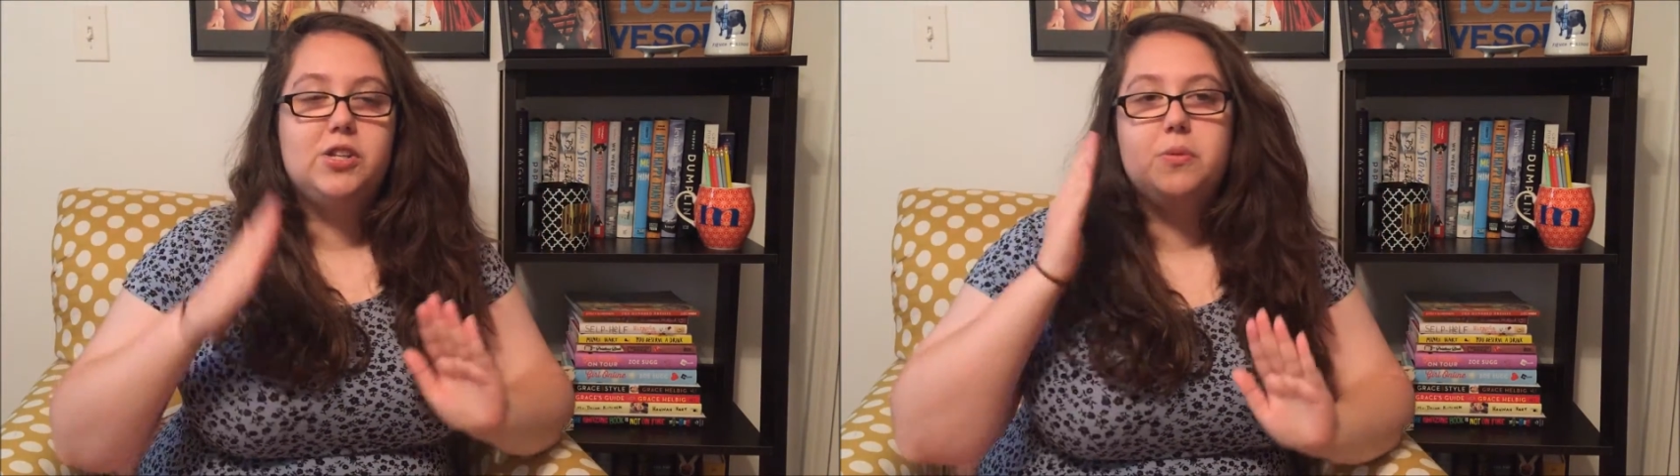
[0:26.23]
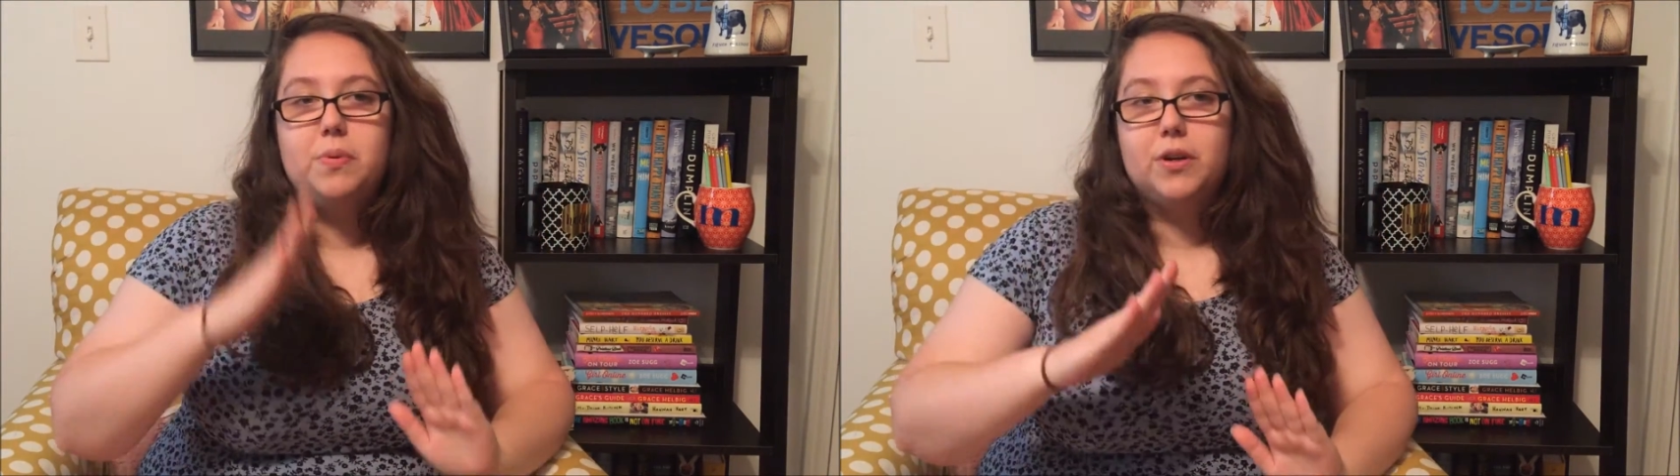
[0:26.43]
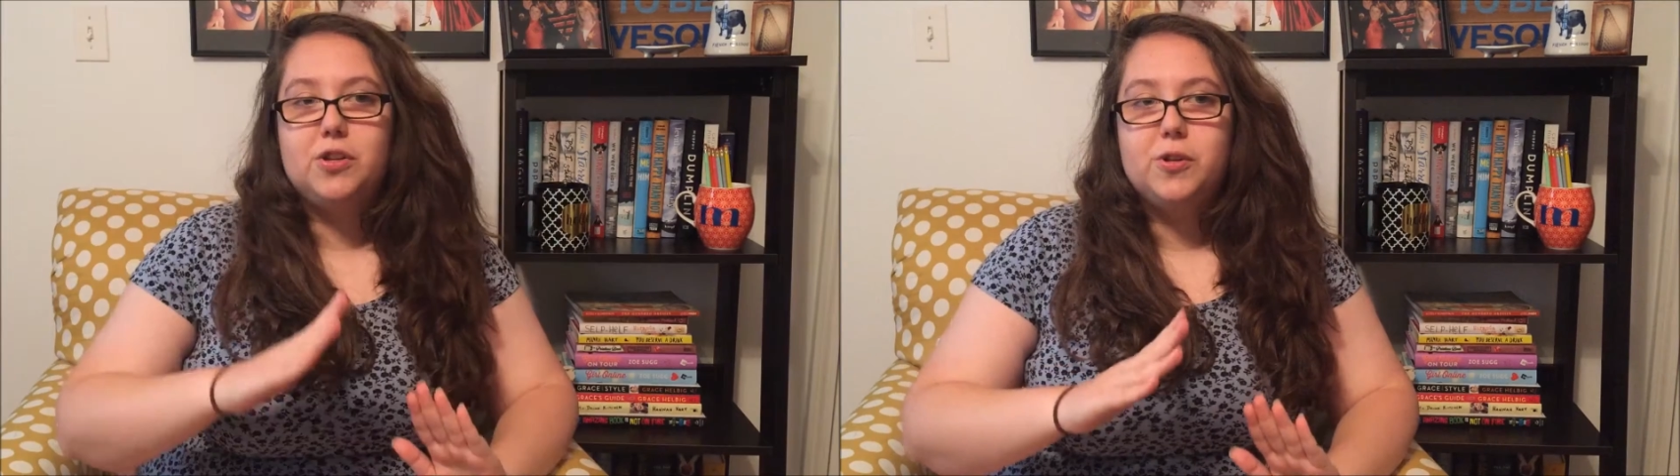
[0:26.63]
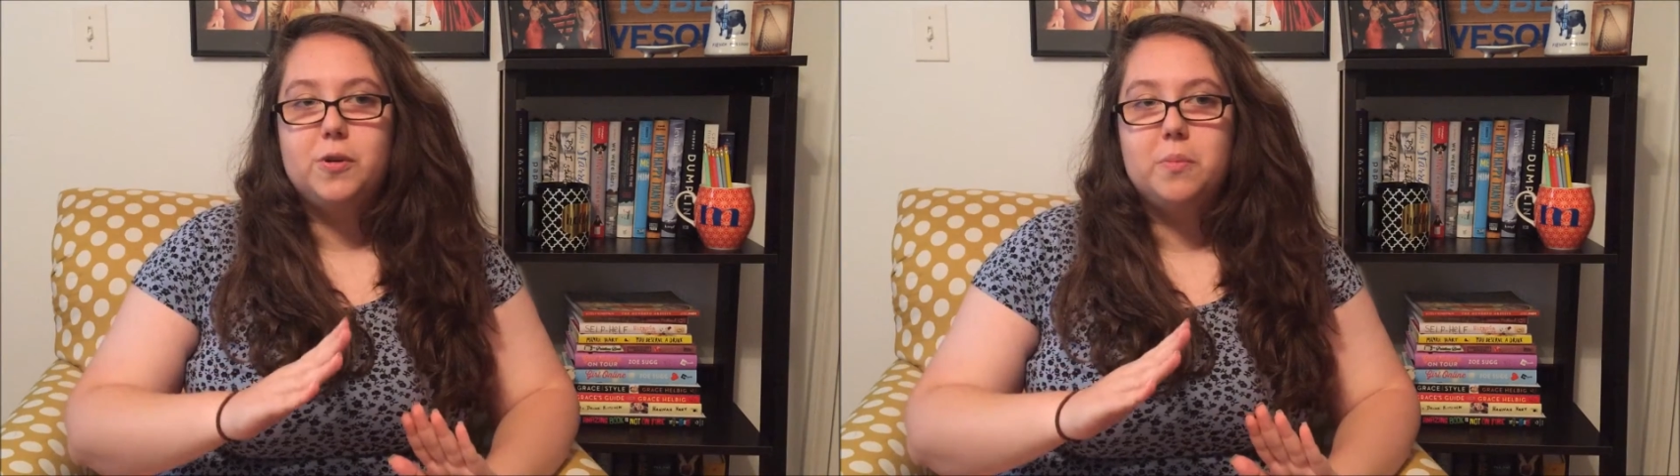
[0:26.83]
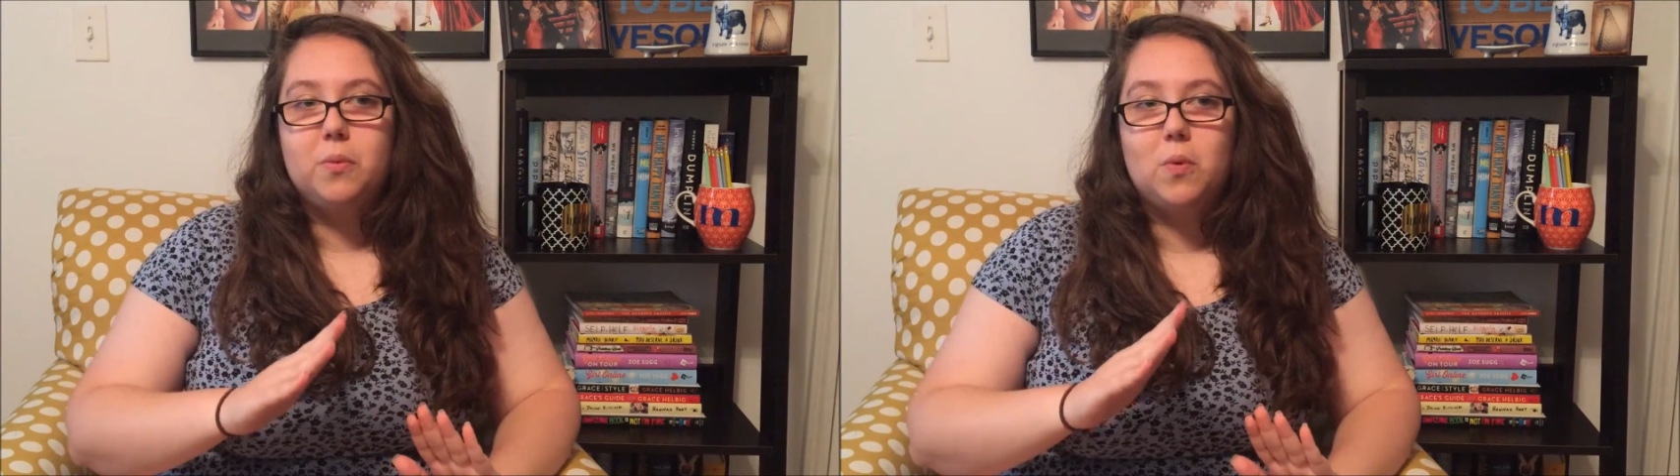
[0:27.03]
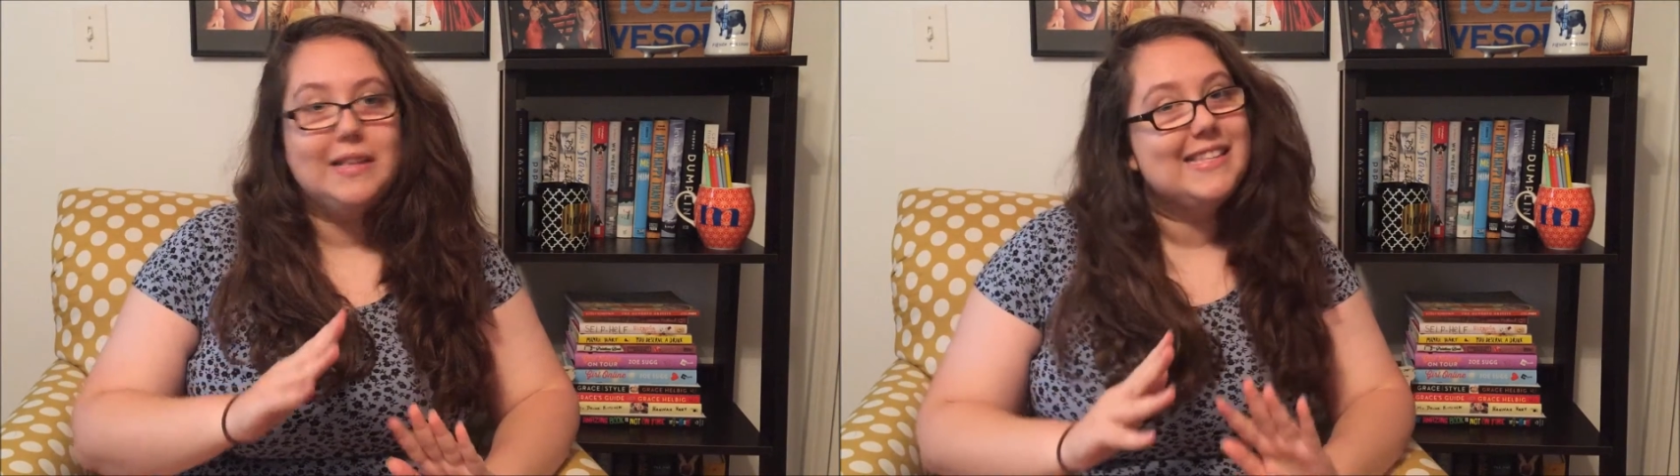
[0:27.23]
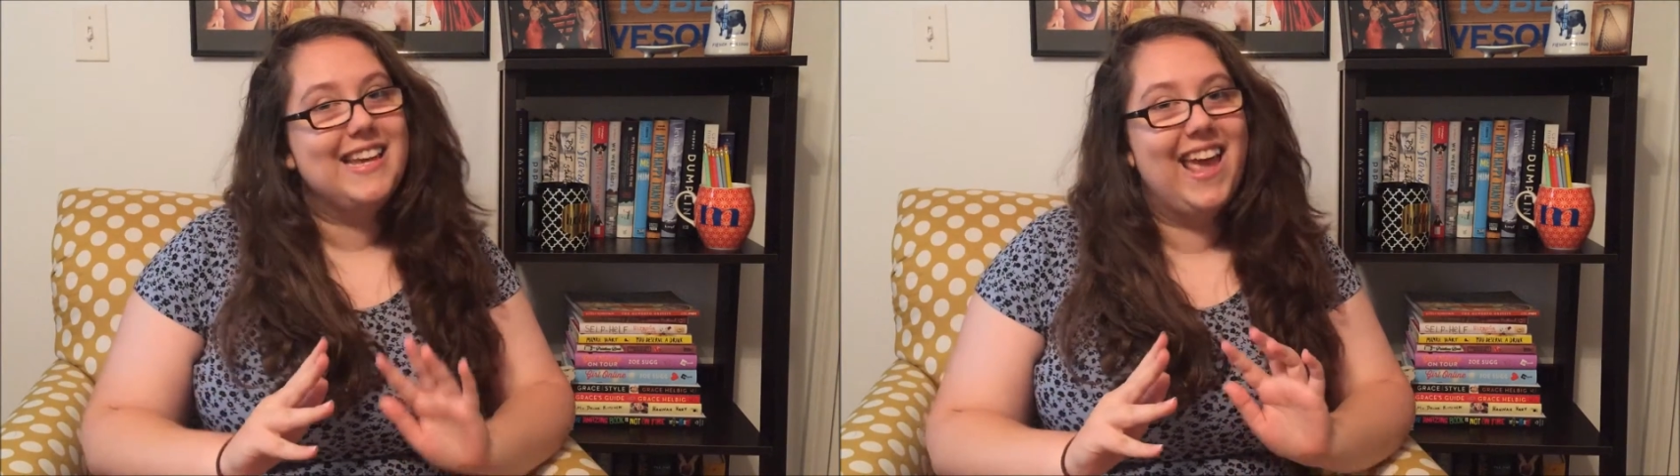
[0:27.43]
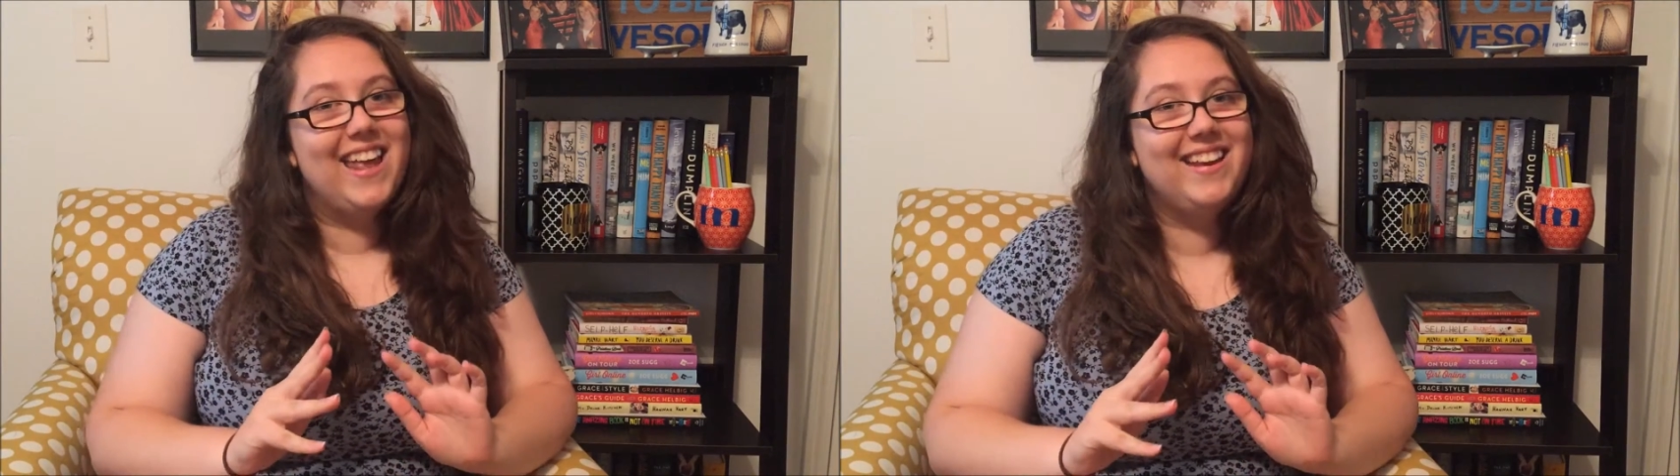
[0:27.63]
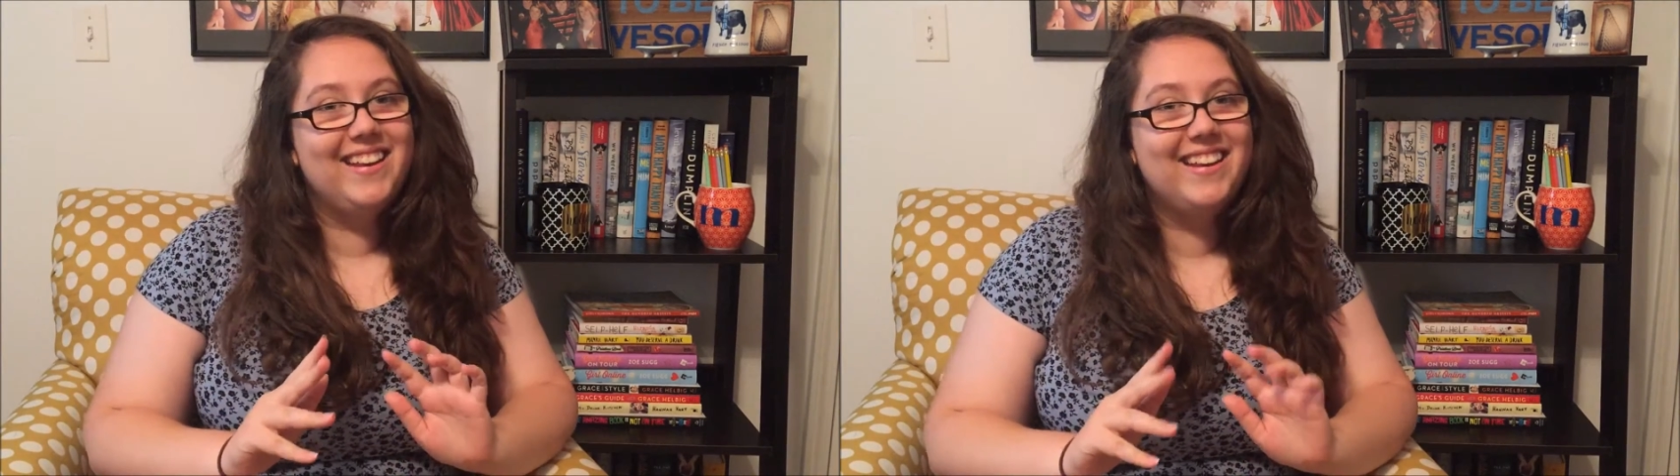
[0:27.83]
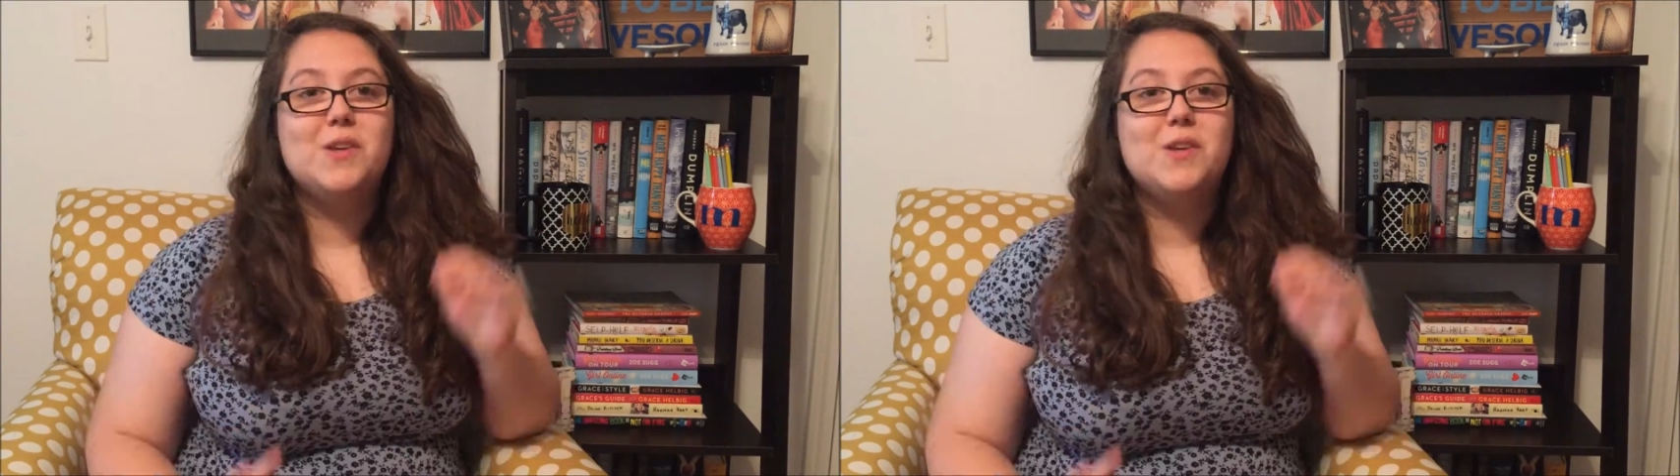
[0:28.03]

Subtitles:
to BookTube once again.